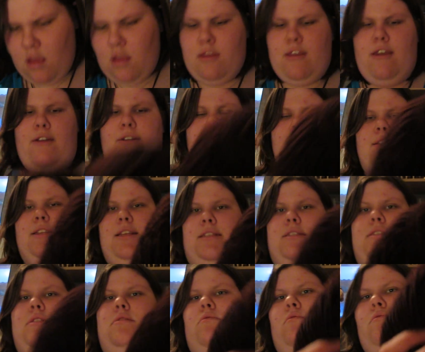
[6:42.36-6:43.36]
There is
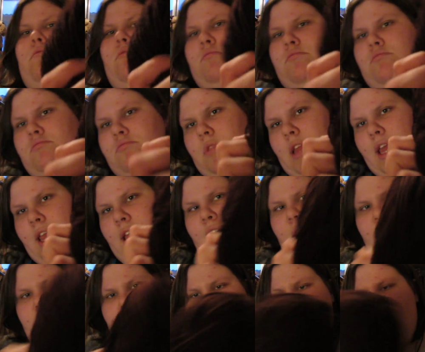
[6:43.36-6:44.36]
this, like,
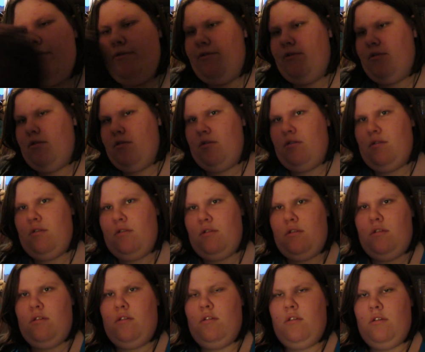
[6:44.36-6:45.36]
kind of,
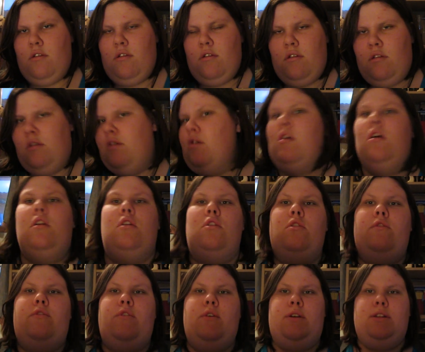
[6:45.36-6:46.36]
I don't
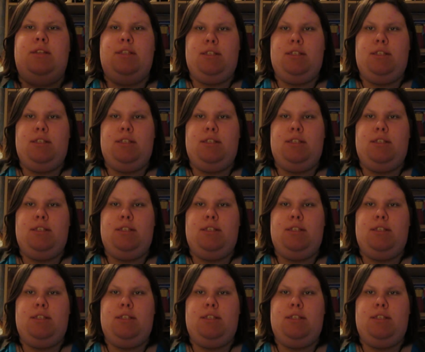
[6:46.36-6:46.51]
know if you can